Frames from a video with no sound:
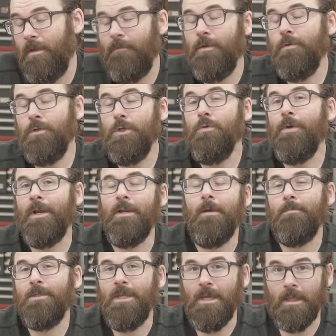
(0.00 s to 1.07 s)
If you do end
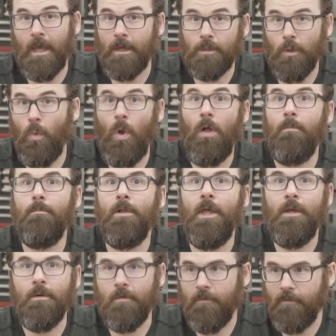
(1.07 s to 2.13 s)
up seeing that DeWalt
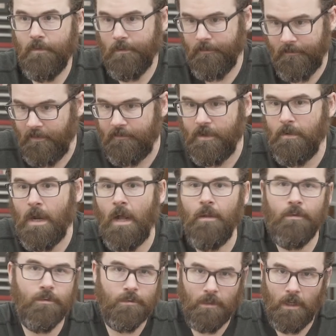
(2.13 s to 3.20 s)
planer for
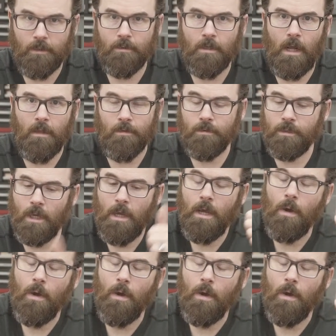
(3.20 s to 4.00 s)
$50 or $100,